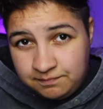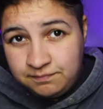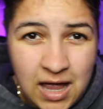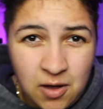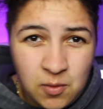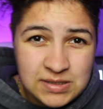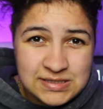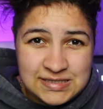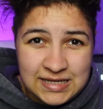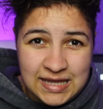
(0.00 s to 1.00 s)
Now,
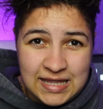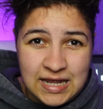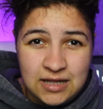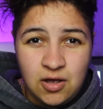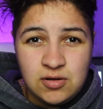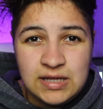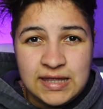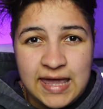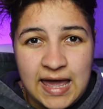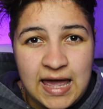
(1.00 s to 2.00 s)
sticking along the
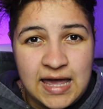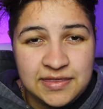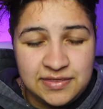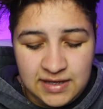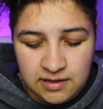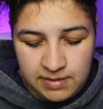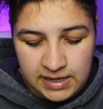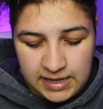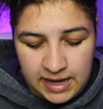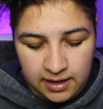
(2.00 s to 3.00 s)
car theme
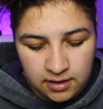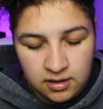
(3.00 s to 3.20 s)
here,